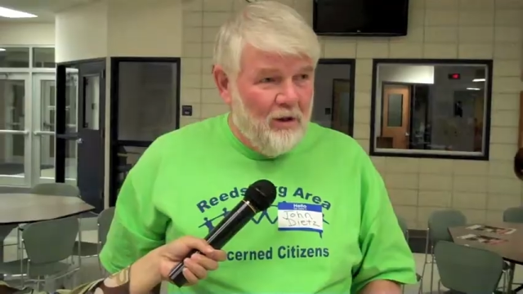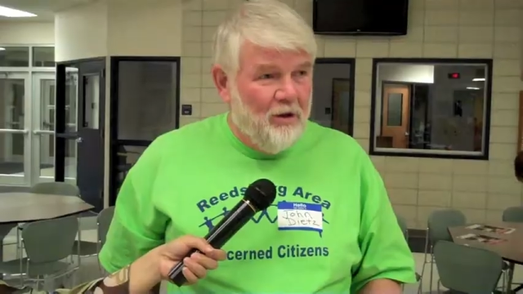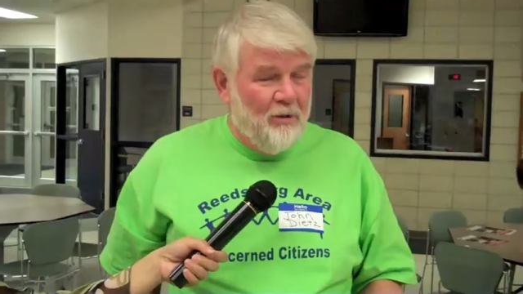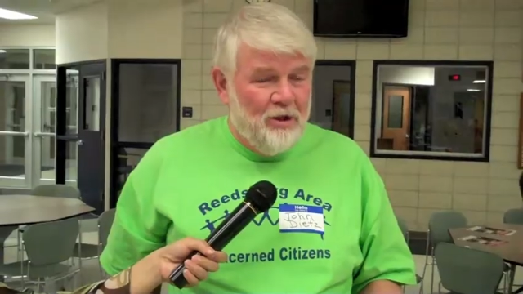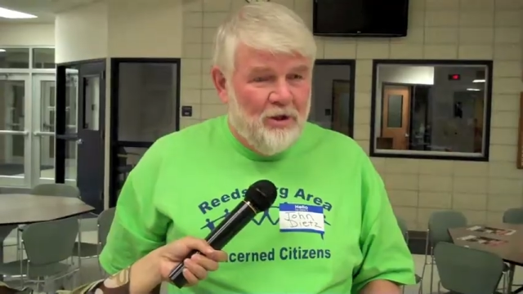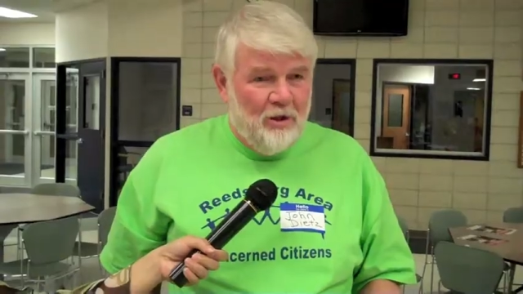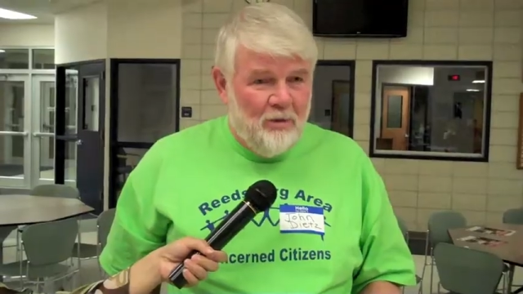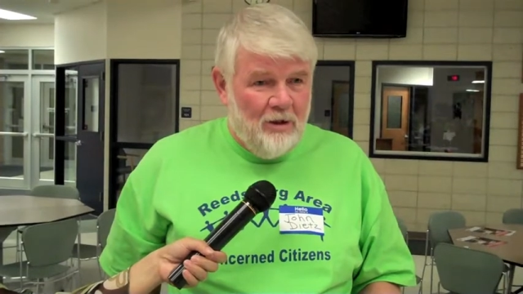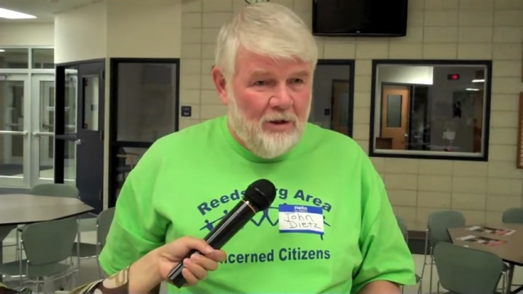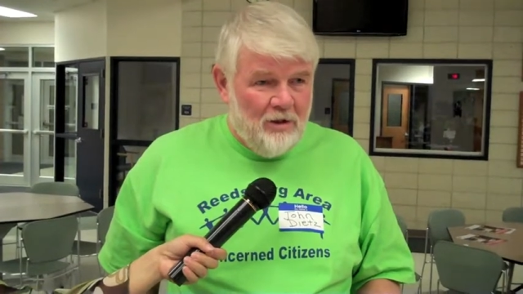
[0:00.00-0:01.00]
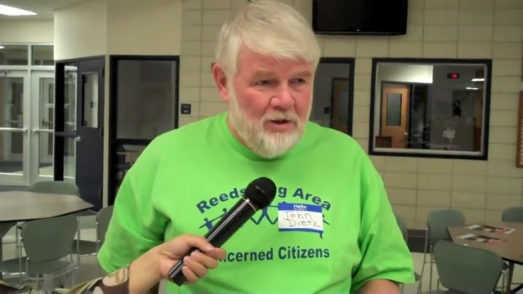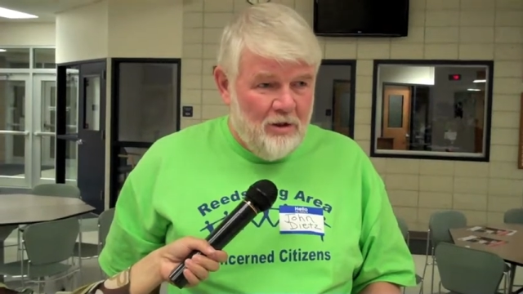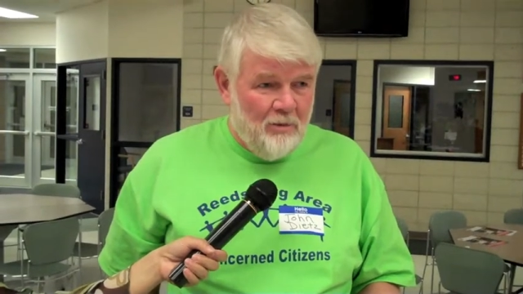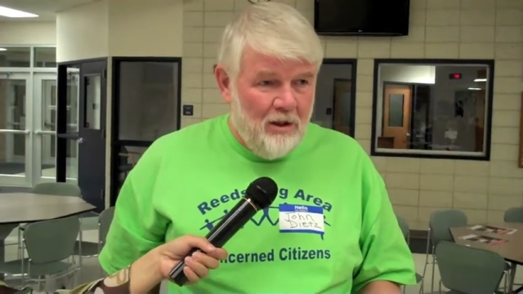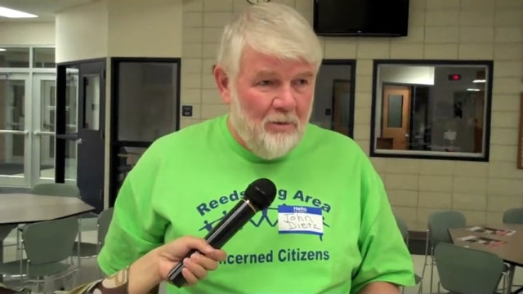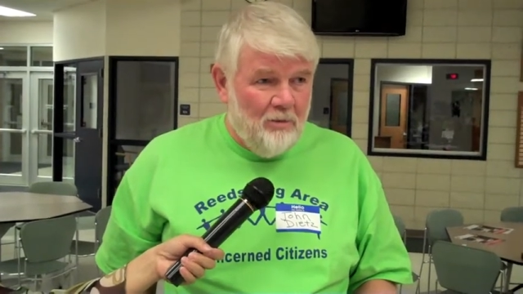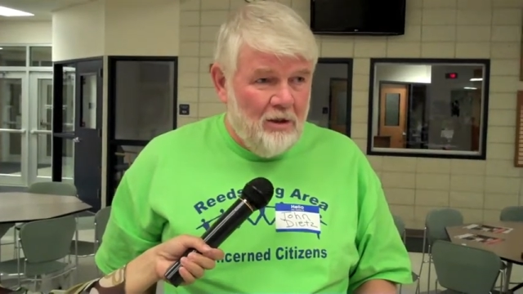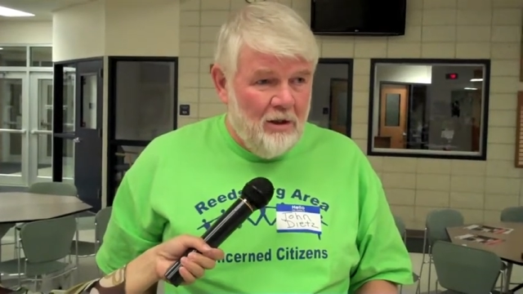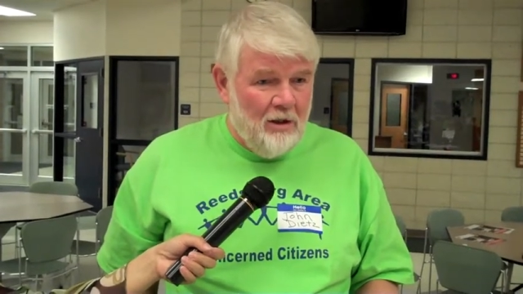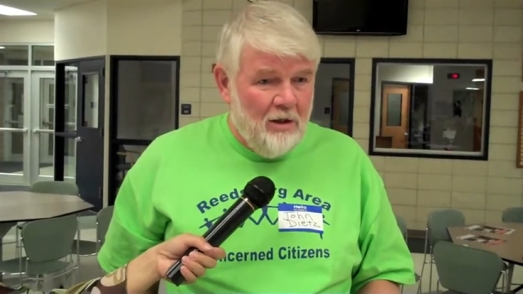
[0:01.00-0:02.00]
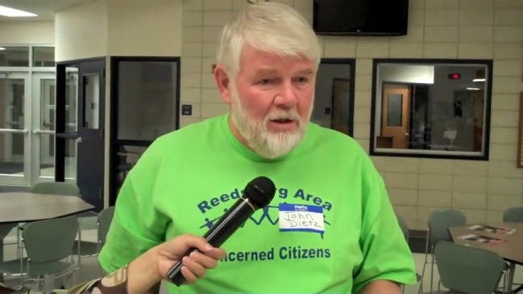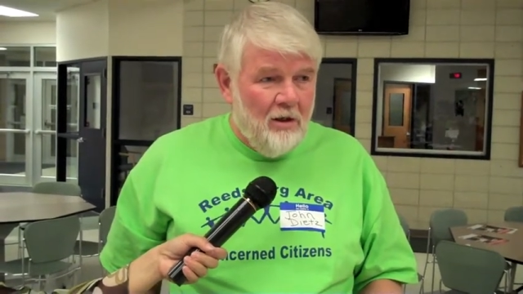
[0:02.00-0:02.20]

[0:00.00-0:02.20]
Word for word: One thing we talked about is there might be